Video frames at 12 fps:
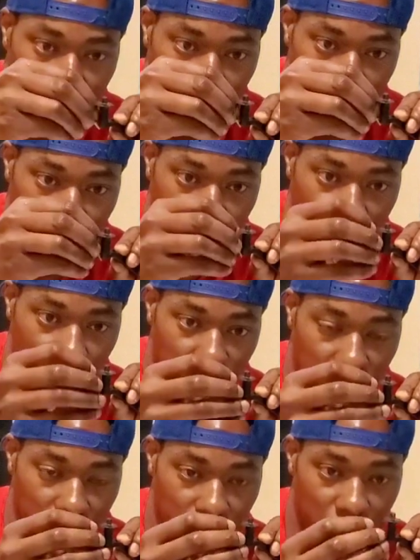This is
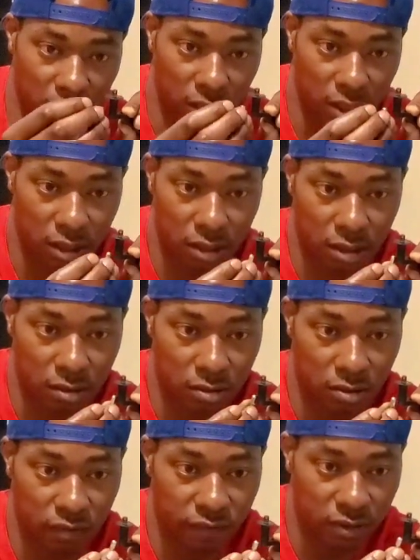with the mod. I don't
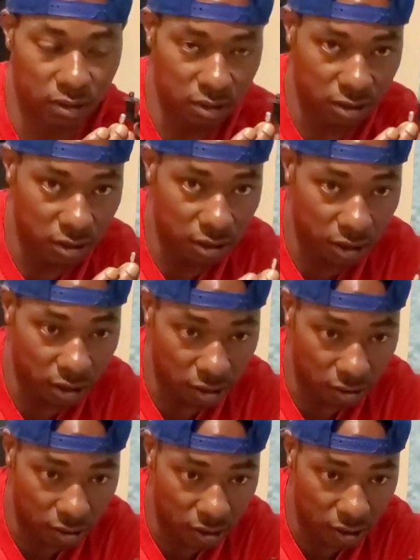know if you can see that
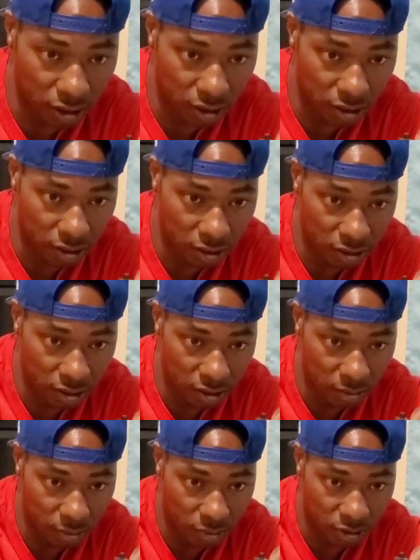or not,
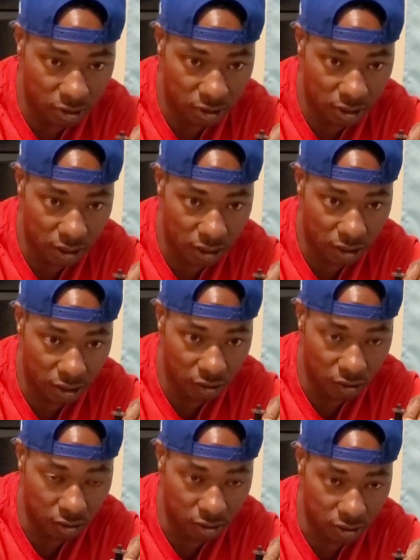but you see how
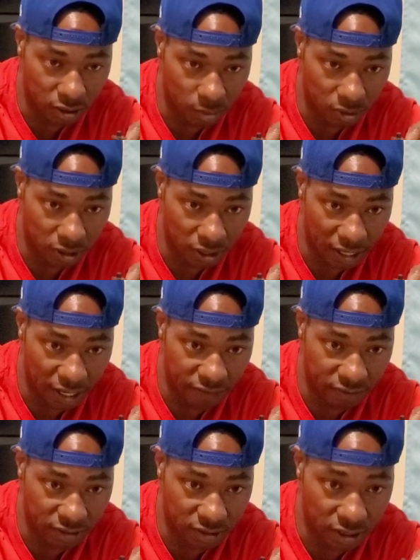lower it is. It's almost like half
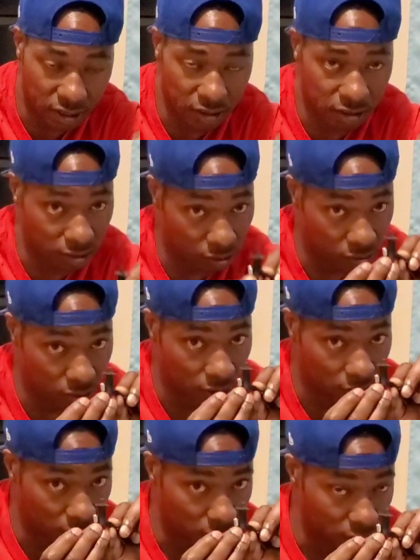the size. So
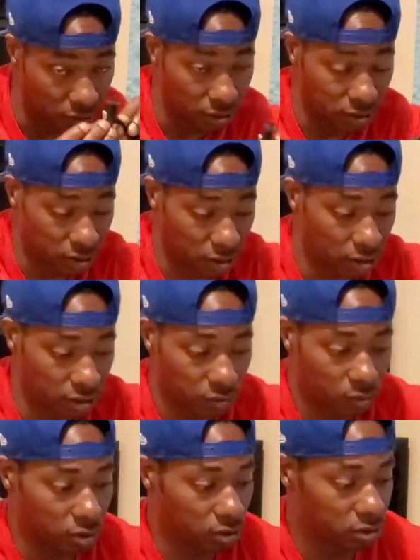let's see how this
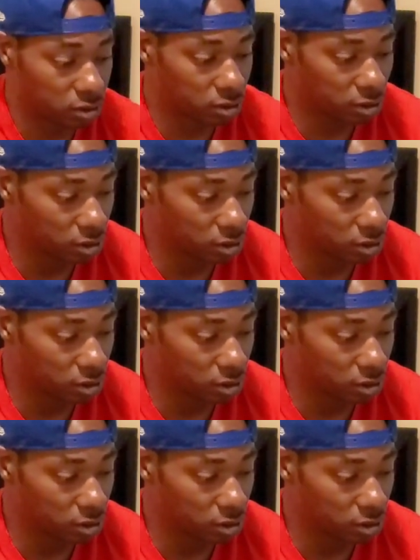works.